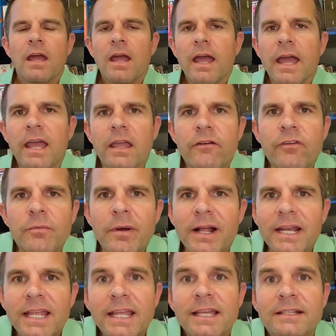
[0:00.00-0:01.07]
Hey
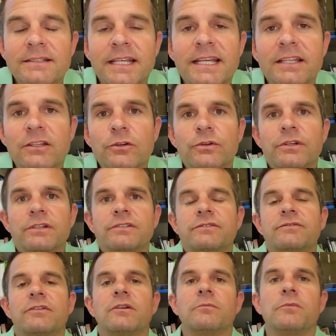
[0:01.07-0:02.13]
everybody, Dan Lucas
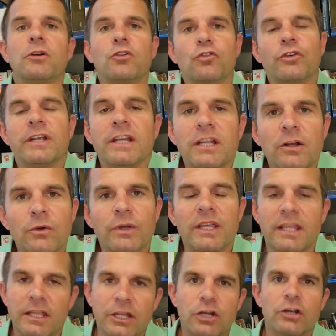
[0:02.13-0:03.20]
from Credo
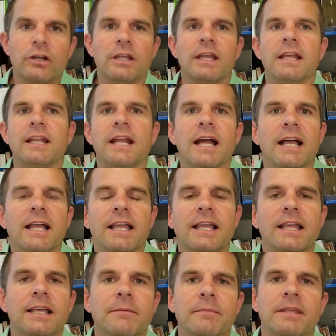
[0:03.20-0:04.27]
here, and I
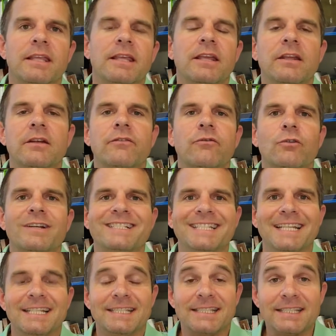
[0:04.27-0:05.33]
am here for
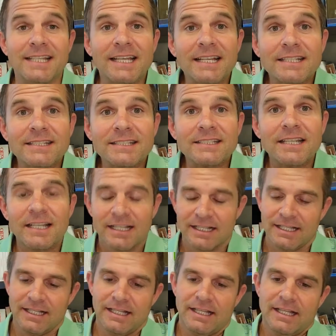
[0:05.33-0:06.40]
day six
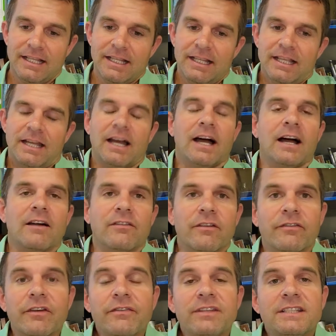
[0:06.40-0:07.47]
of the
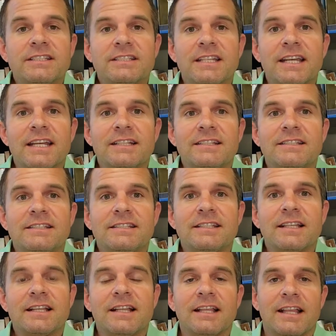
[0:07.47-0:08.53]
50 states
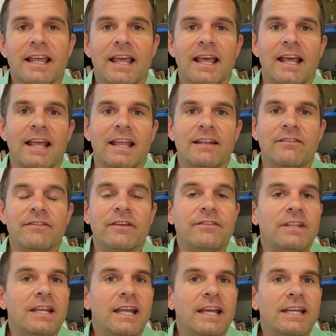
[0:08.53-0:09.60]
in
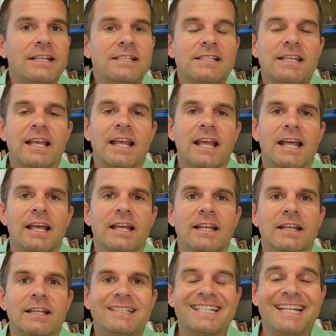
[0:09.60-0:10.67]
50 days.
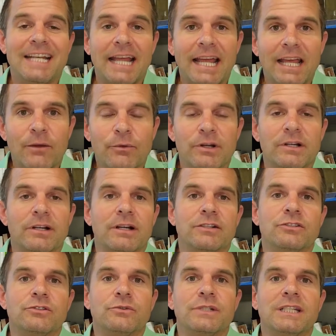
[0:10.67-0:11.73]
And today we're
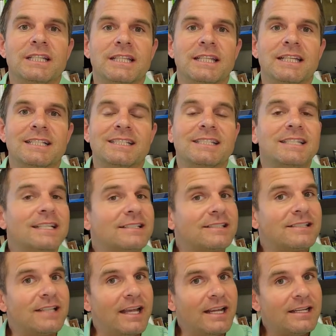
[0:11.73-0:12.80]
doing the sixth
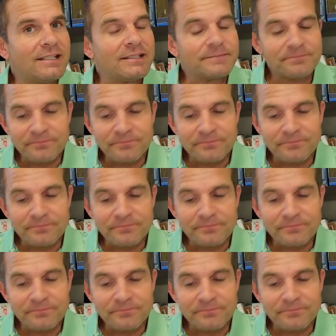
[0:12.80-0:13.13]
state,